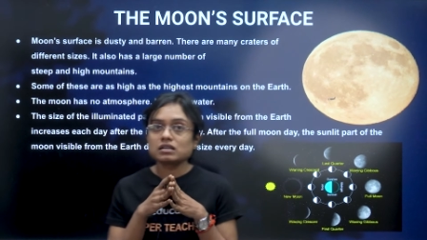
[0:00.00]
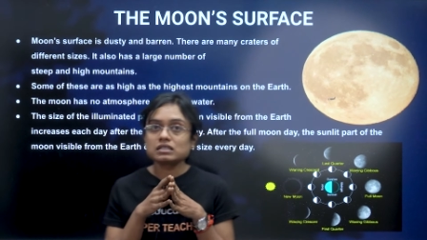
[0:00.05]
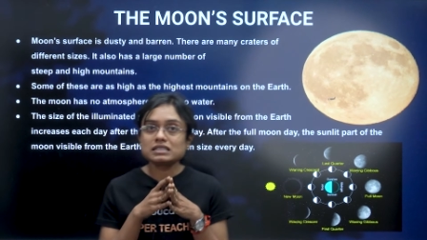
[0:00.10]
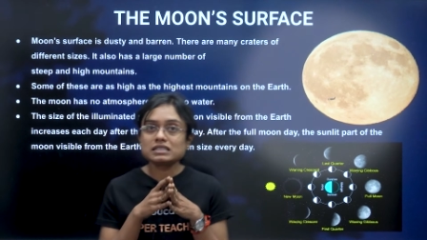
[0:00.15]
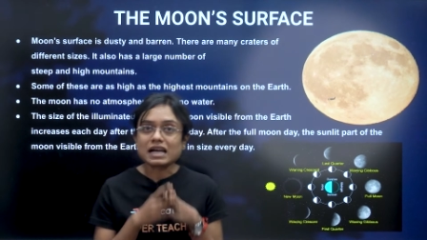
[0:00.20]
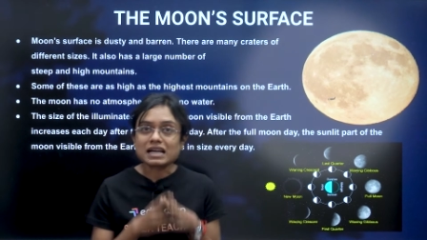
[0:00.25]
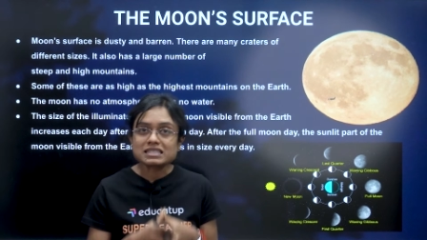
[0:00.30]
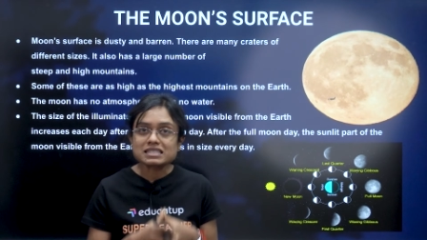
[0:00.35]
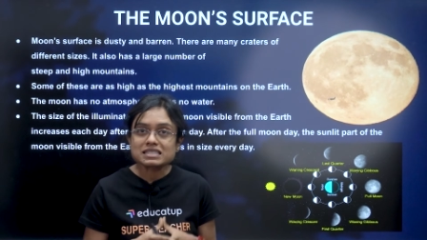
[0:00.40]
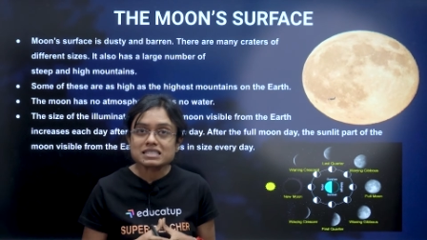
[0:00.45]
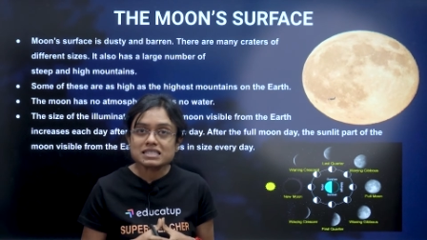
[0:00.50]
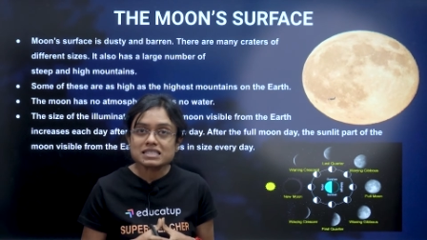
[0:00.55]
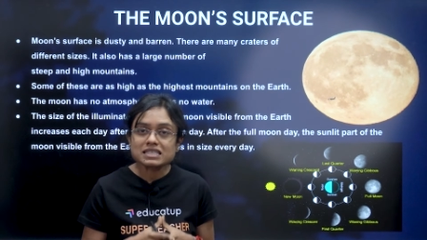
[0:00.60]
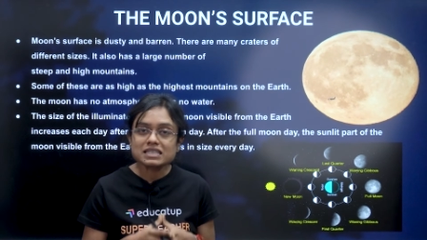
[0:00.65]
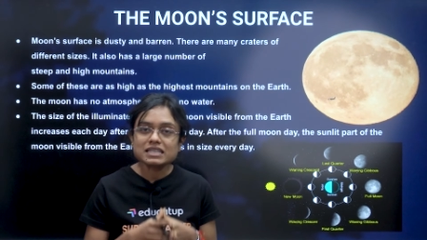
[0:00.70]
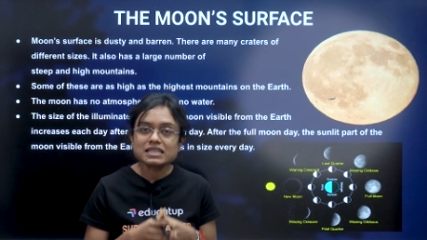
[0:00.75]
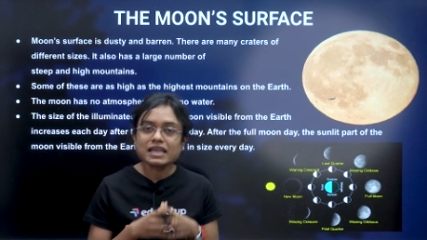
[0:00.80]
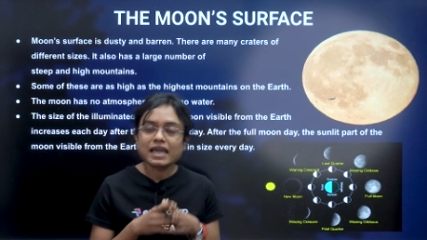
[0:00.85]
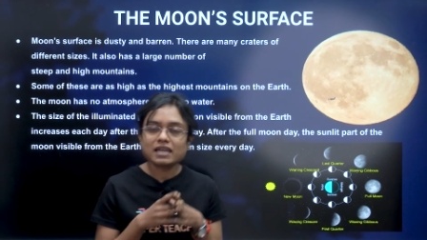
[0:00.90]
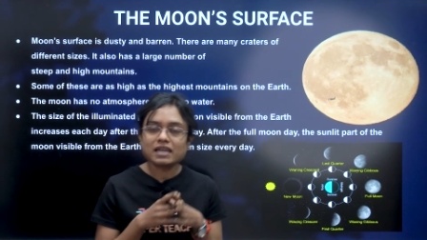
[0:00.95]

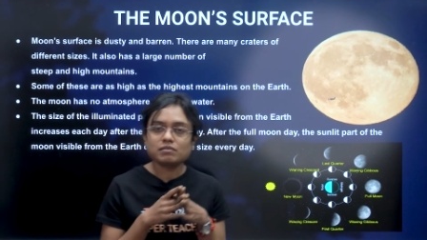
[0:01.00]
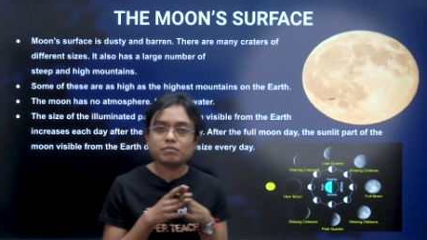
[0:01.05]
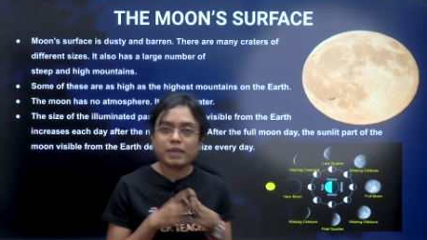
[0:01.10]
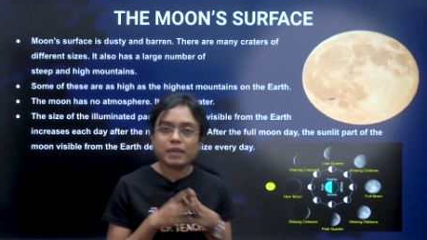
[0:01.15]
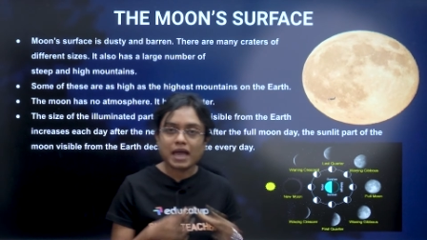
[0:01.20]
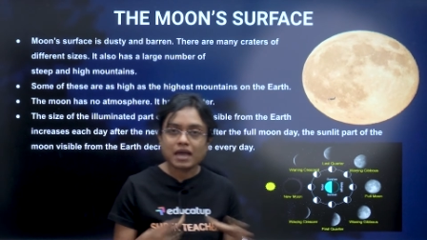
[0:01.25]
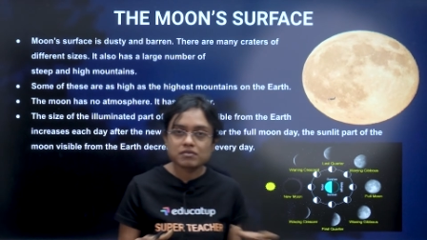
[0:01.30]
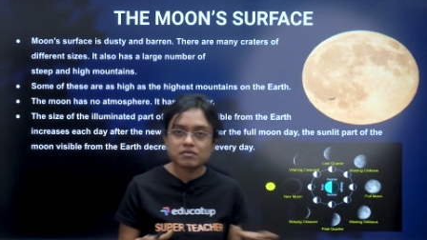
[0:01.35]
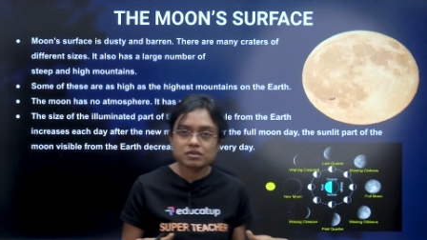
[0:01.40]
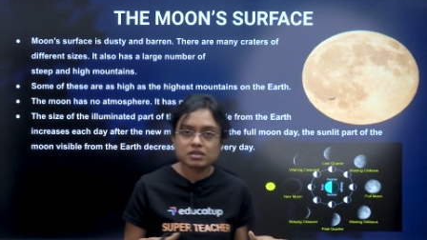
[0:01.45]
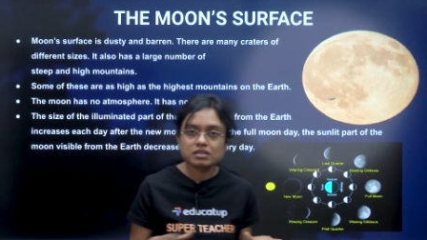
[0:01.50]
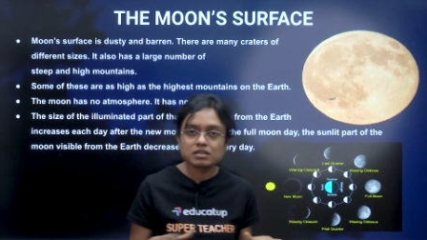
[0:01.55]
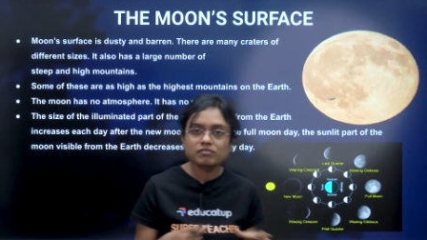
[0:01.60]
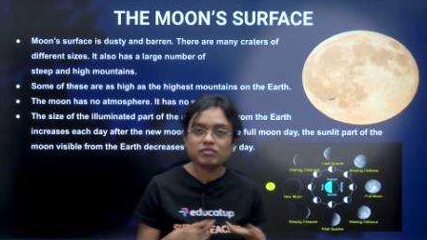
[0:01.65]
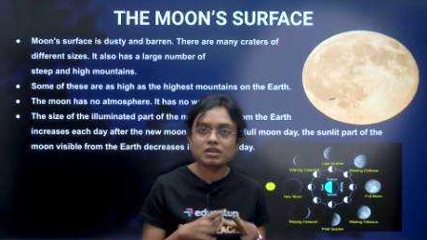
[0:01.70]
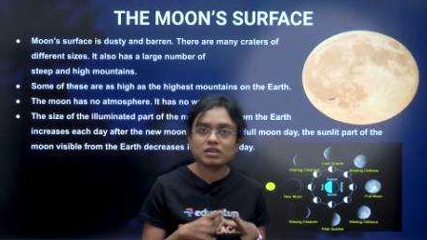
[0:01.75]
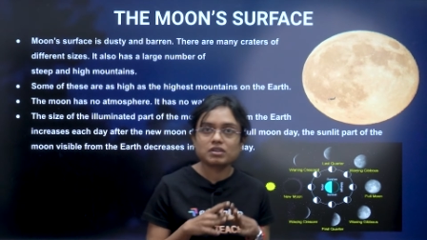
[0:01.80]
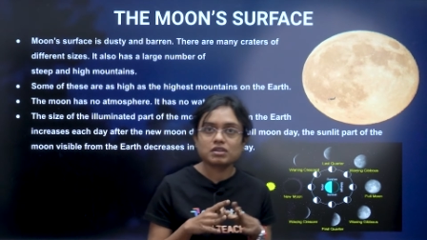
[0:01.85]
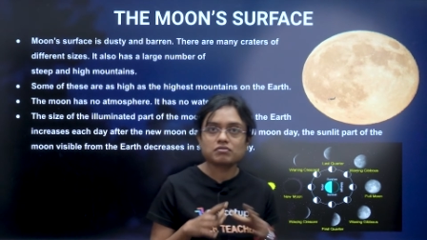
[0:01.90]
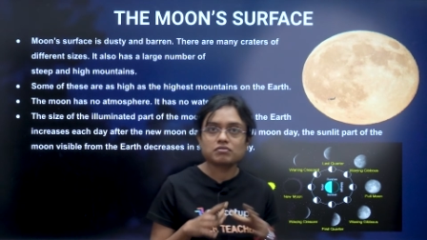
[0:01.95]
dusty and barren,
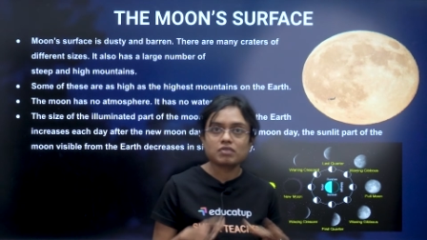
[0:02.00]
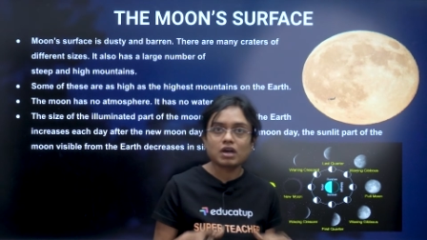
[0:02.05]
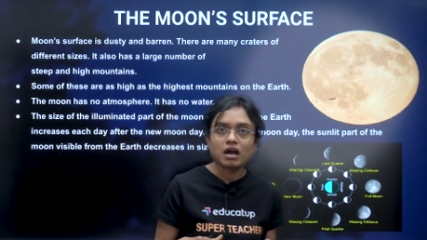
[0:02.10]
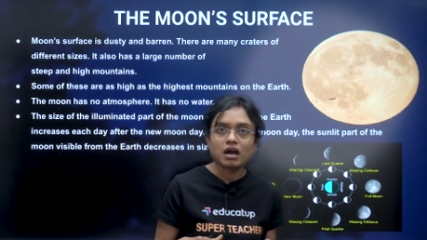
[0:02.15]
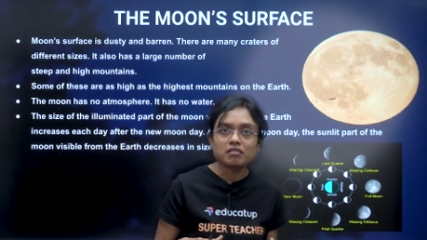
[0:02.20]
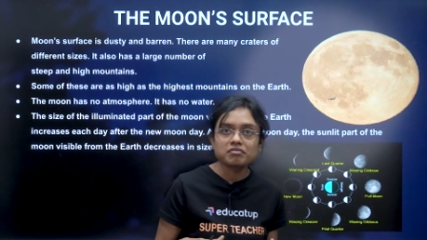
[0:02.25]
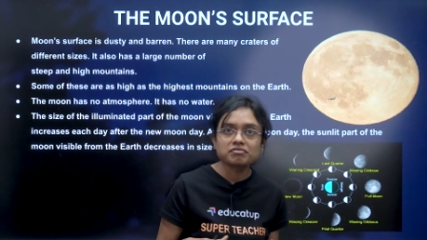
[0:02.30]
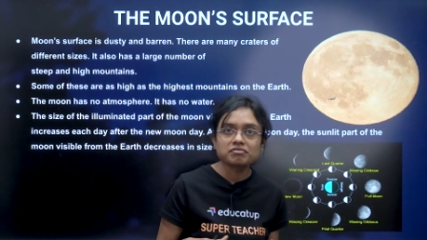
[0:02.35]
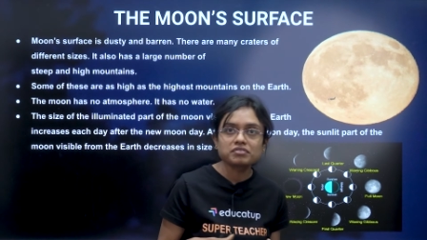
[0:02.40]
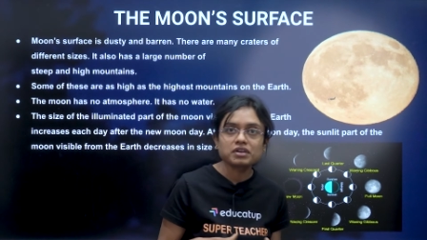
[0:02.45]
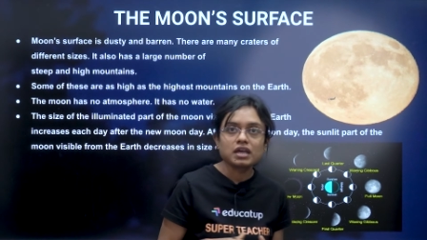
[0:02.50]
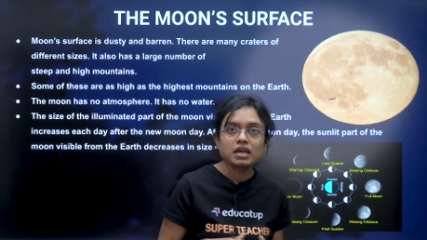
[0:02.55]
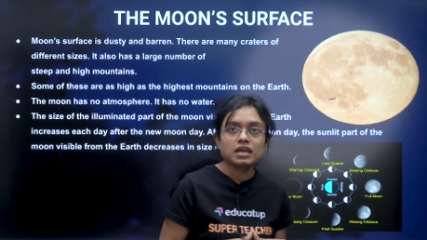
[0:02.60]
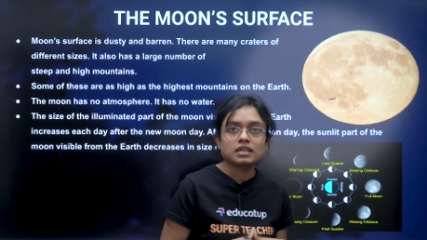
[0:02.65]
very rough.